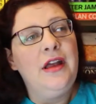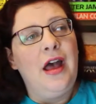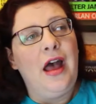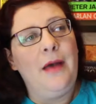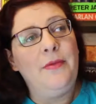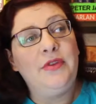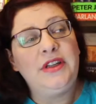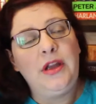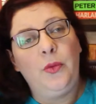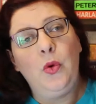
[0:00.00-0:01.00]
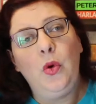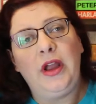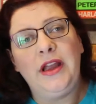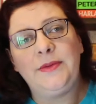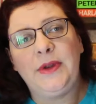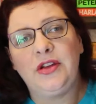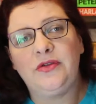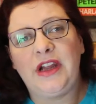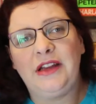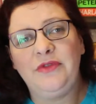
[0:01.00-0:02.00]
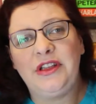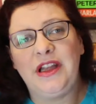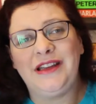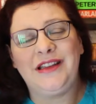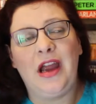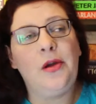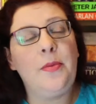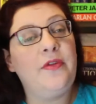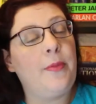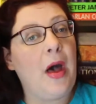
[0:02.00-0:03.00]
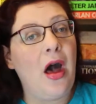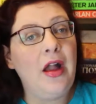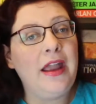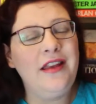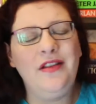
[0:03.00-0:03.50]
Um, the reason I walk is because Risca is terrible for parking.